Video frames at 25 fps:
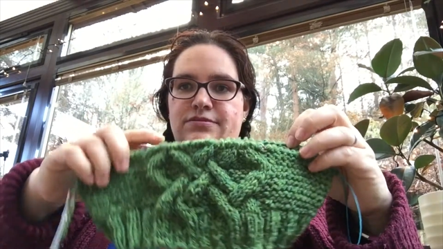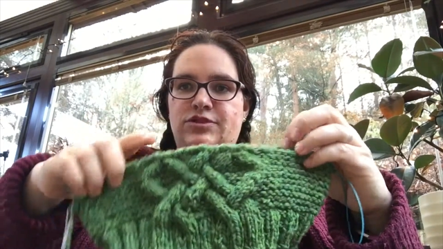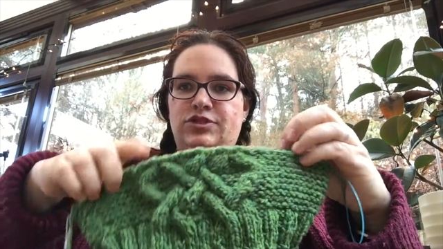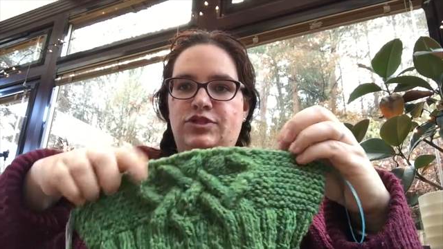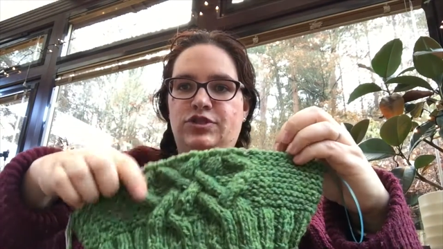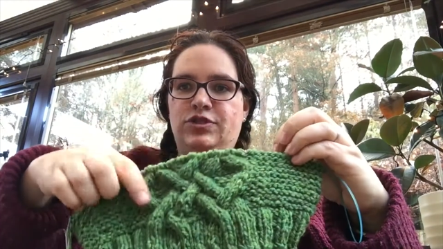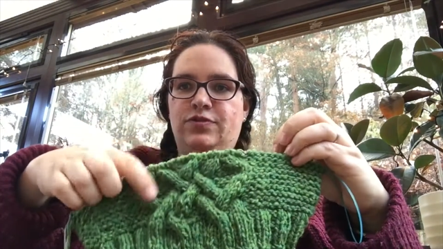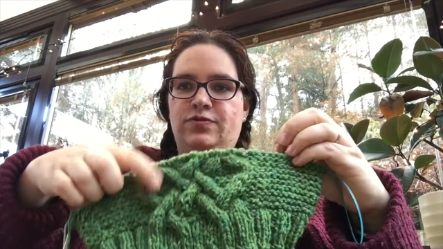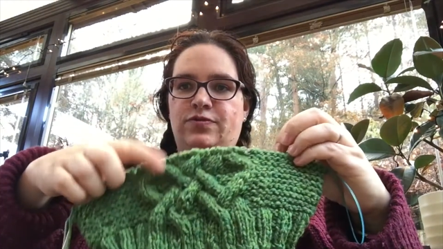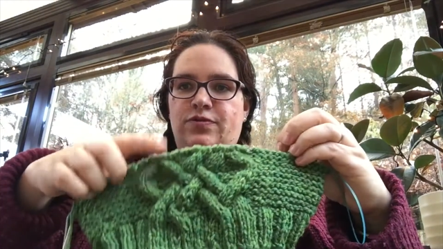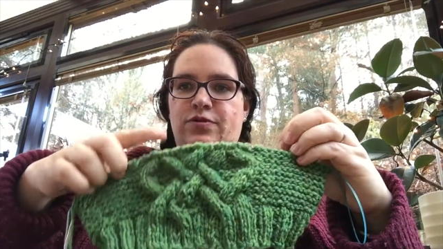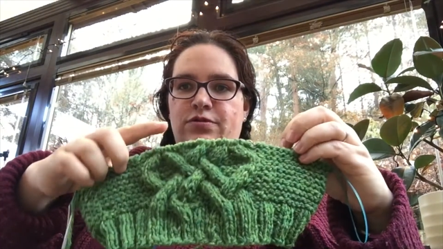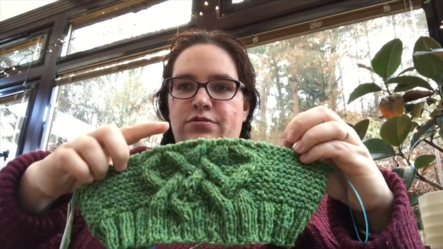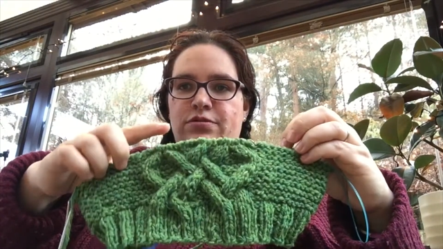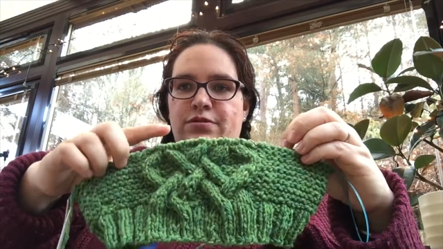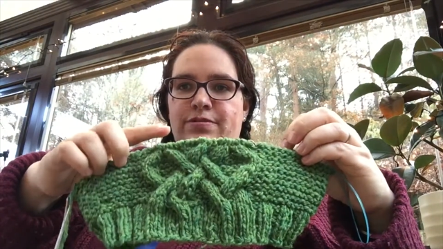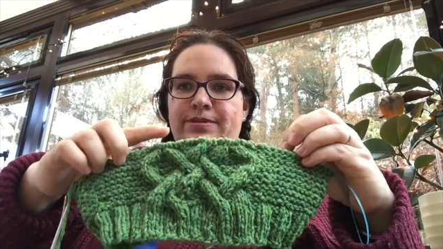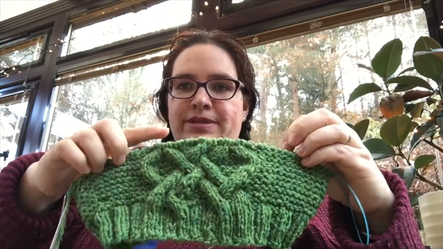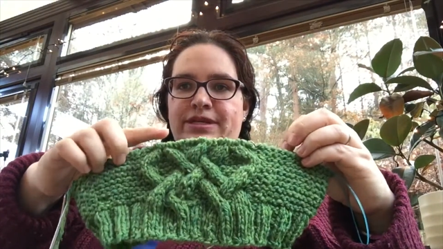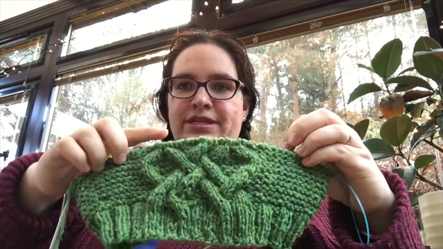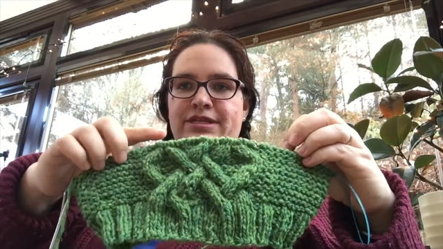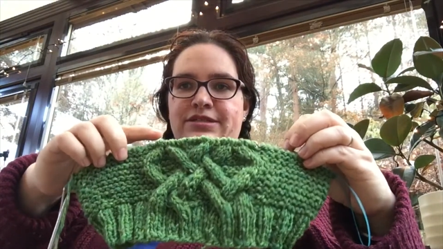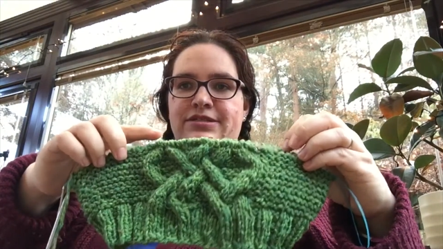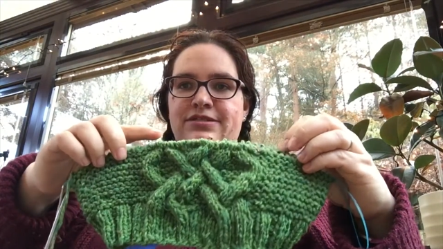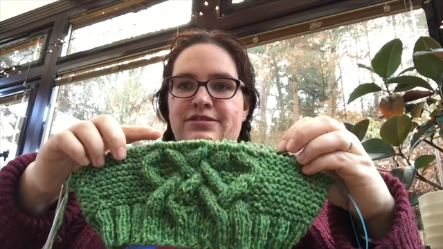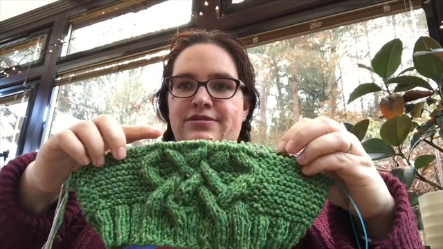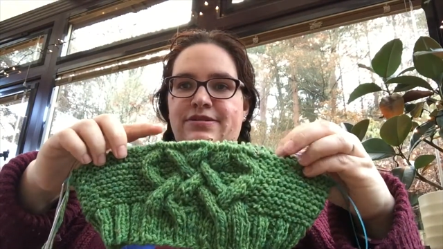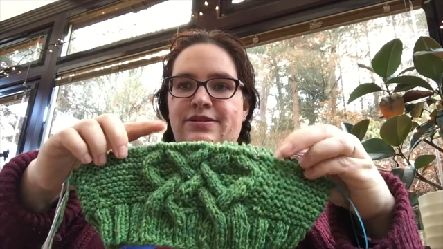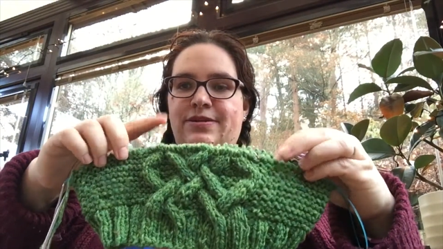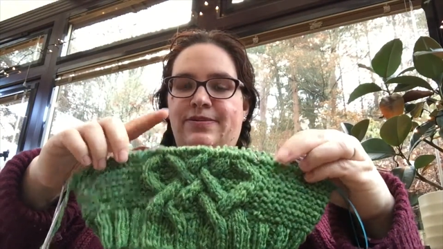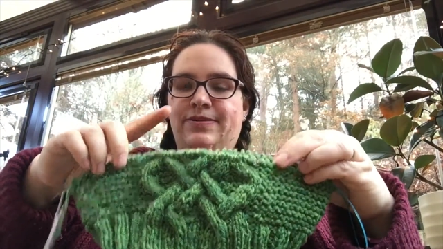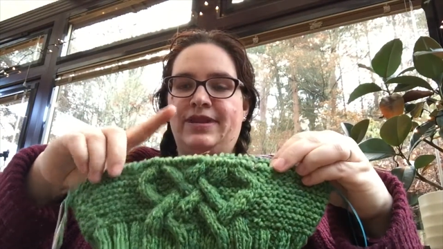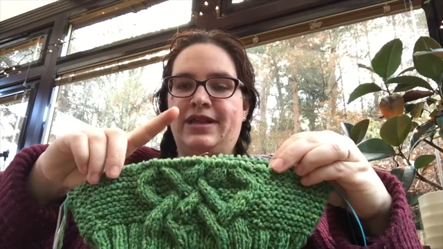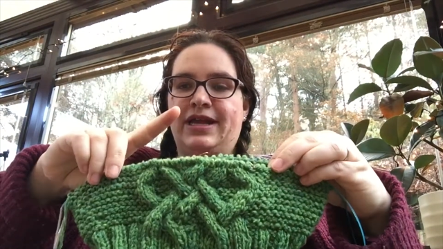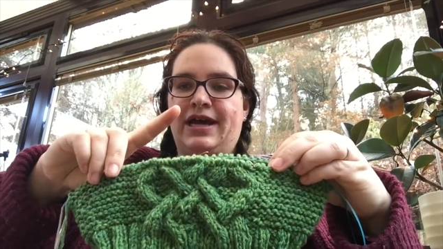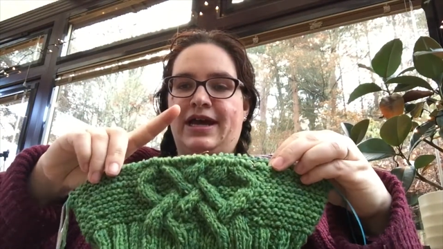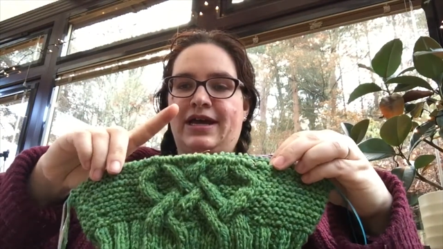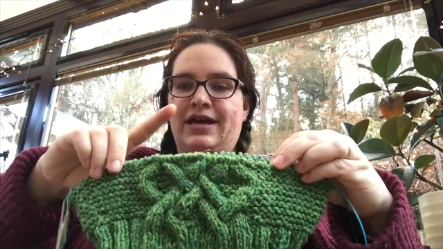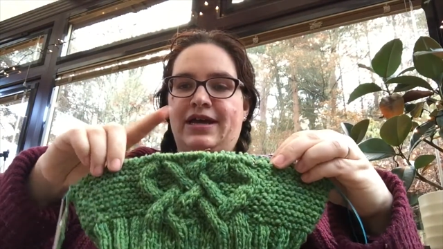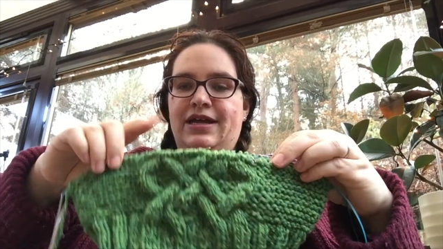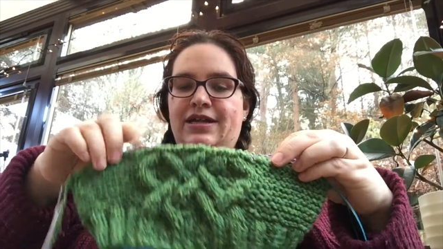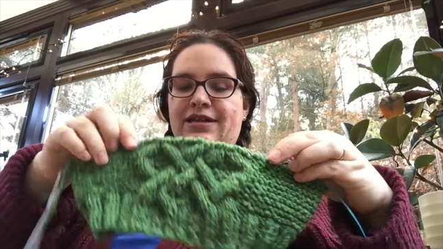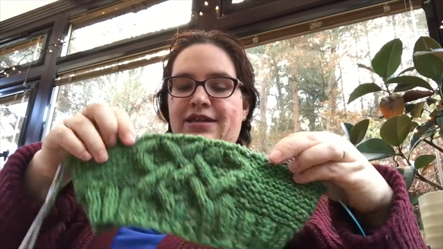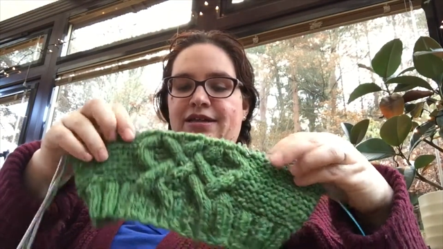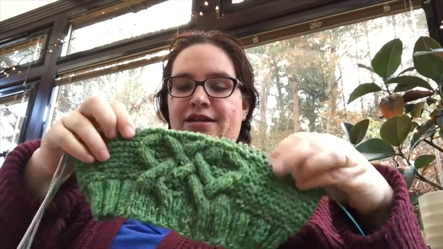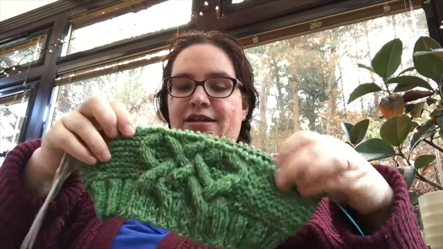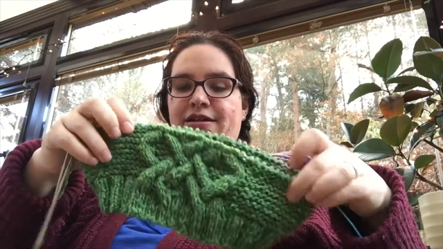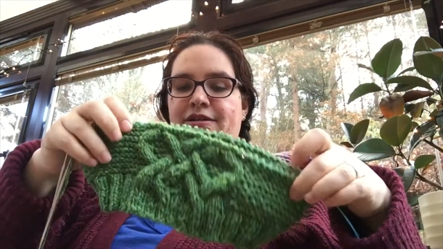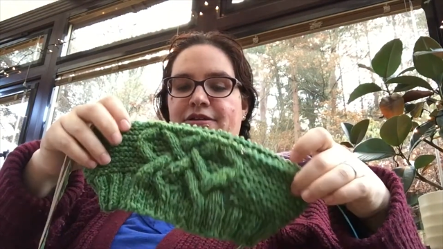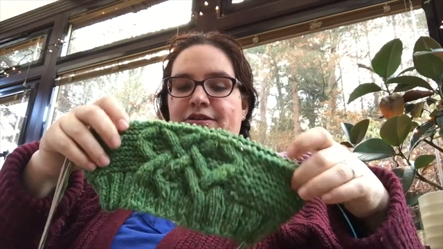2 full repeats, so it'll be that and
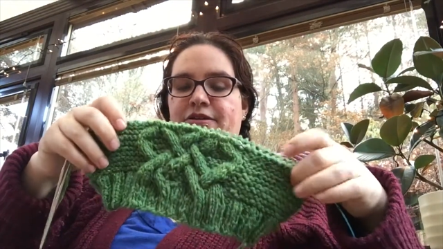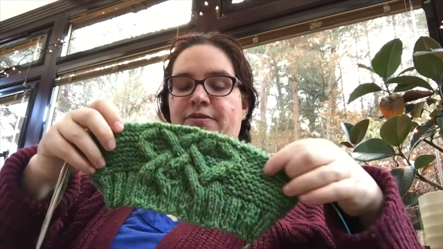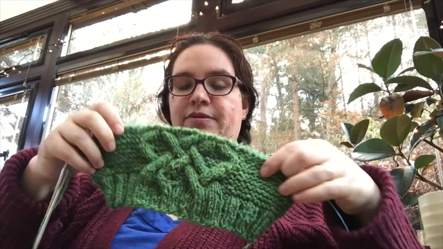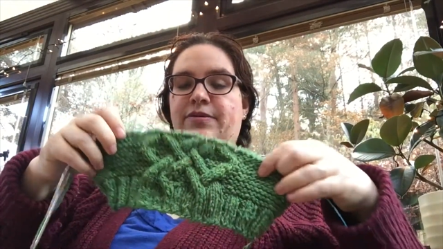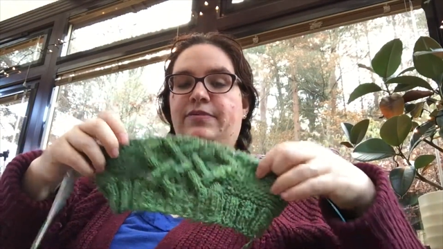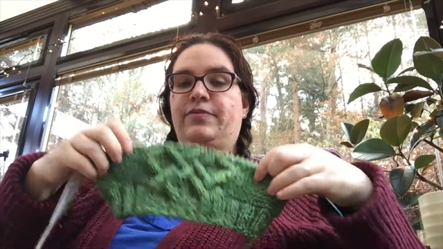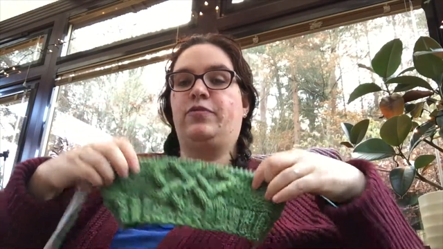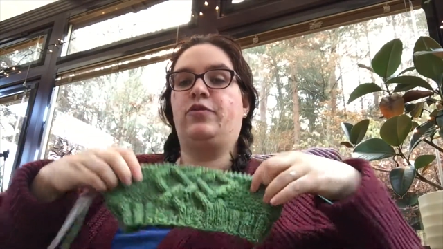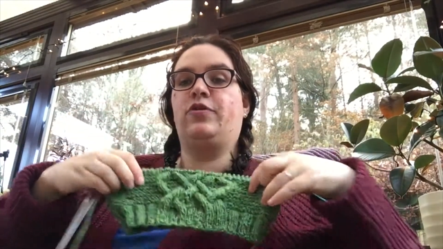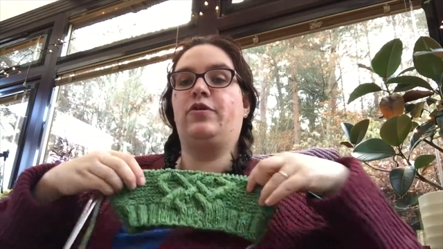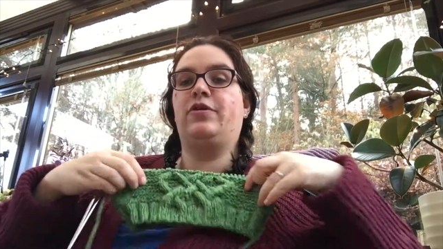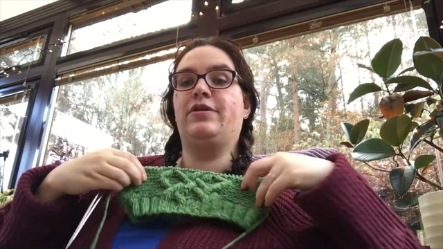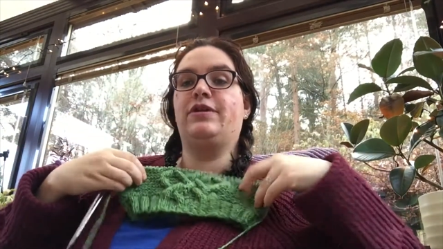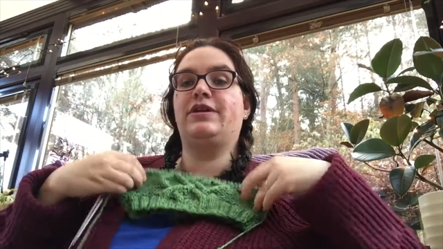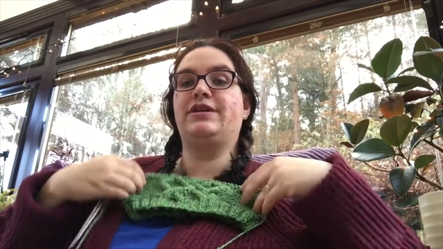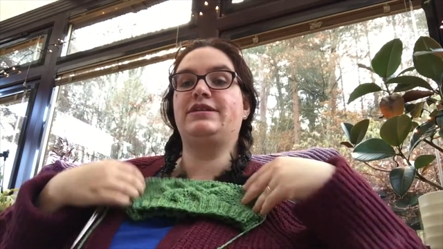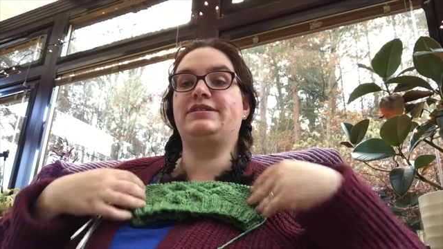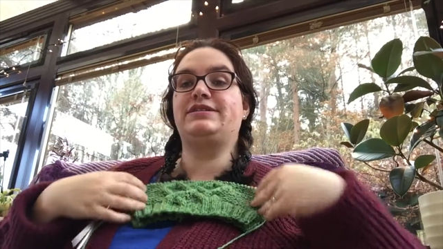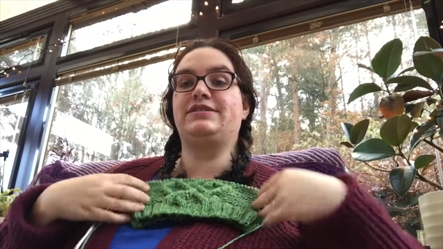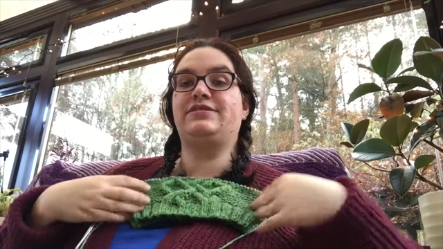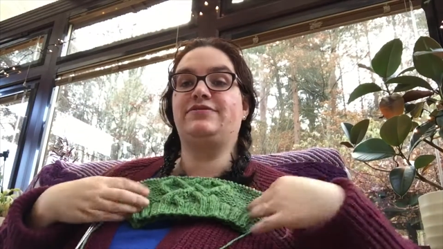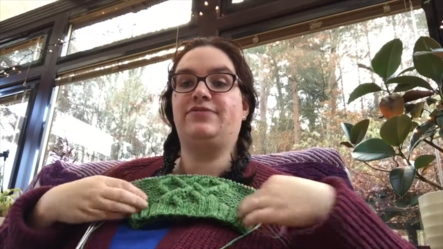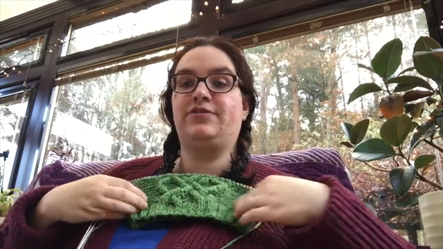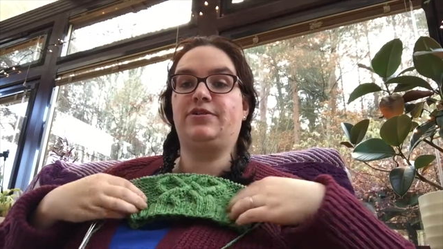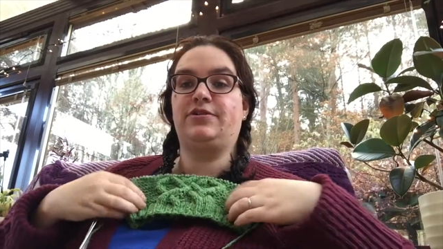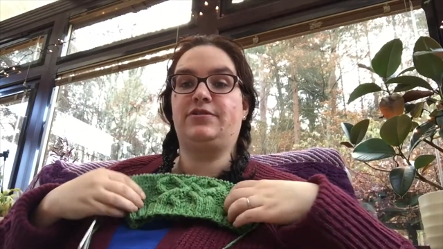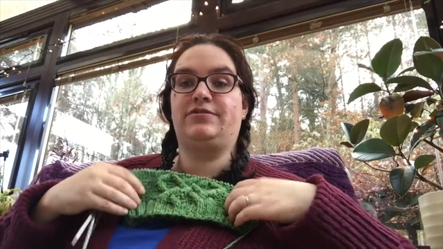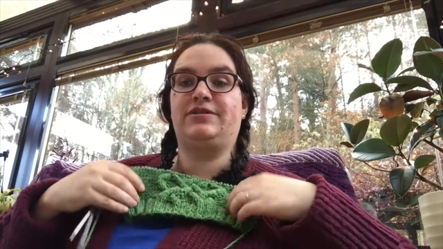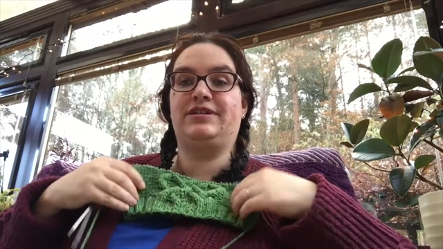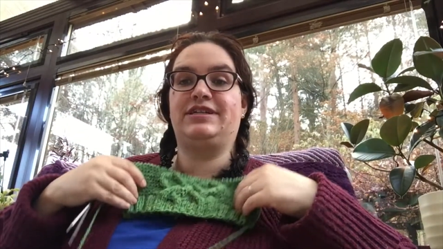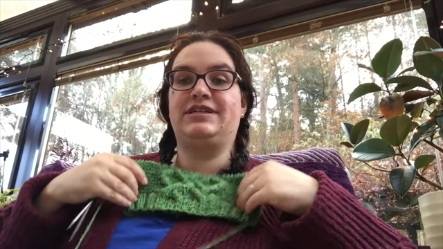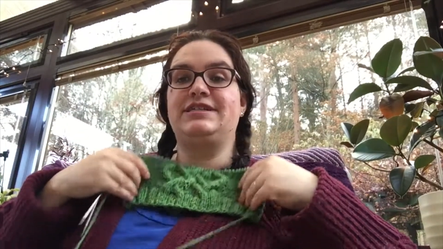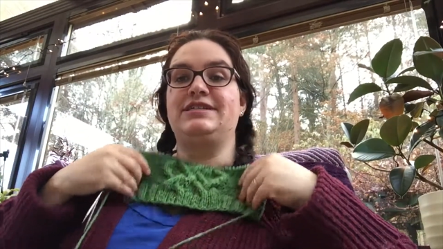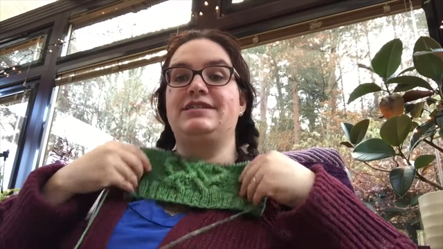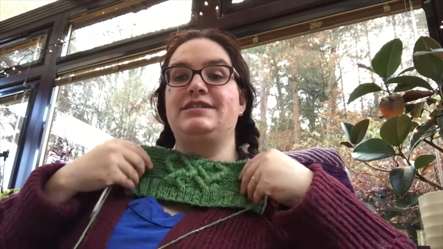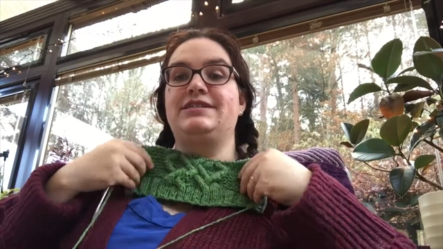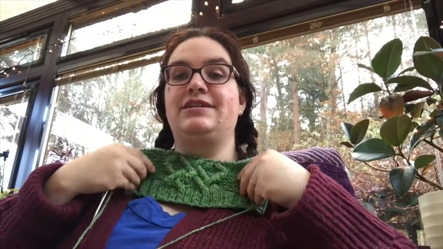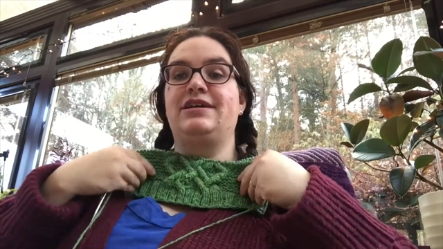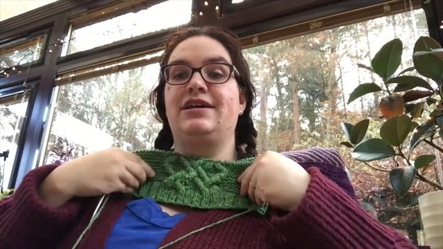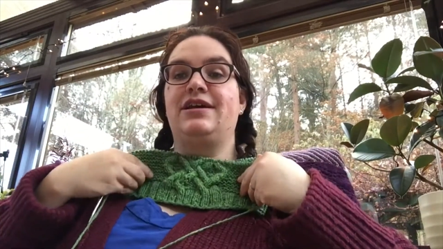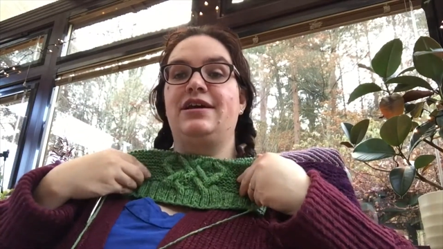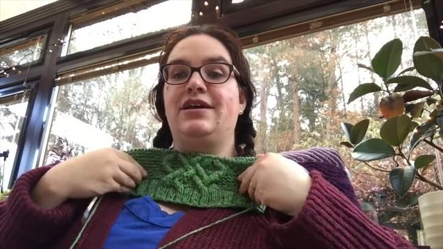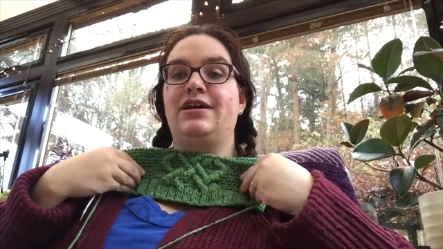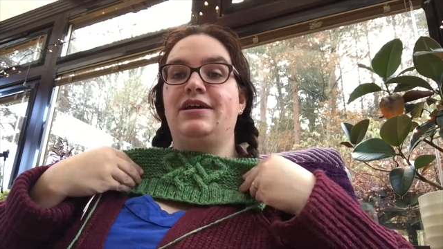then a little bit more. This is for Chris.